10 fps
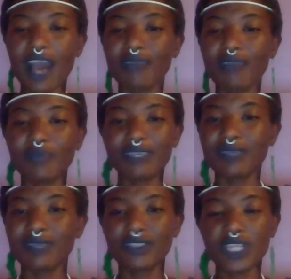are,
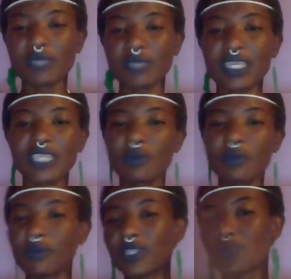trust me,
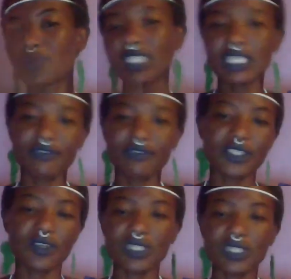these people that we see in the
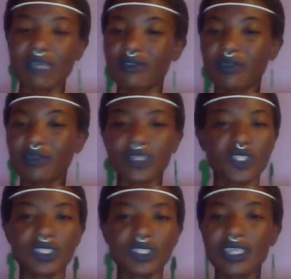physical, some of them are
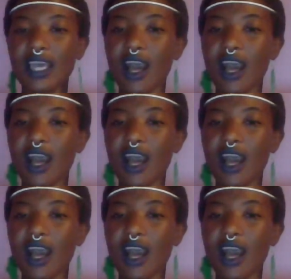just